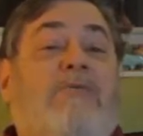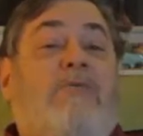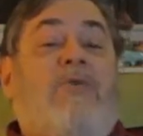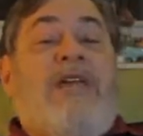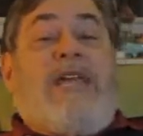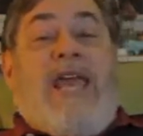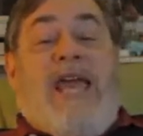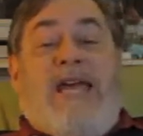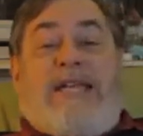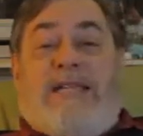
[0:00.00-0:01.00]
we
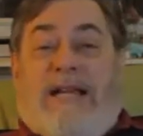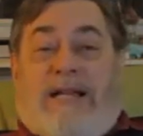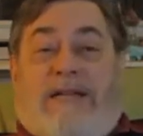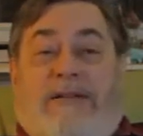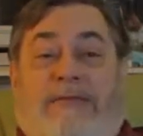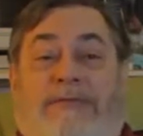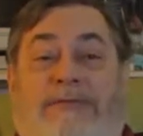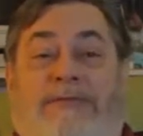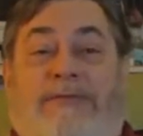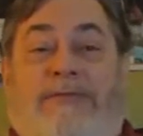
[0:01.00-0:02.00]
can't tell
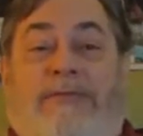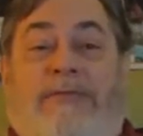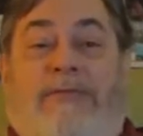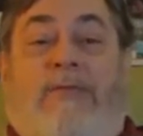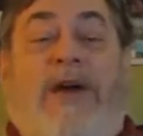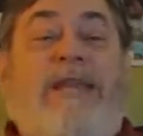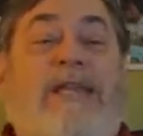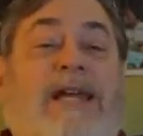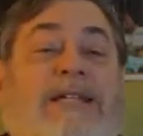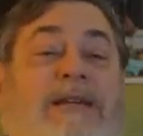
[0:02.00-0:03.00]
when the
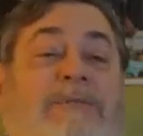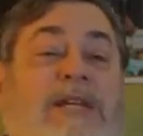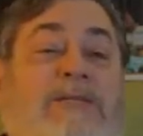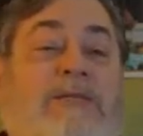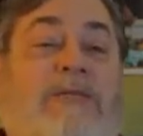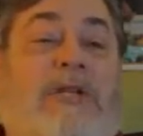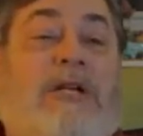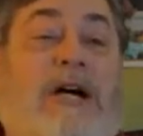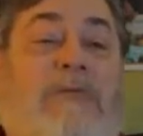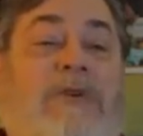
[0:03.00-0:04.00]
next upheaval will come. We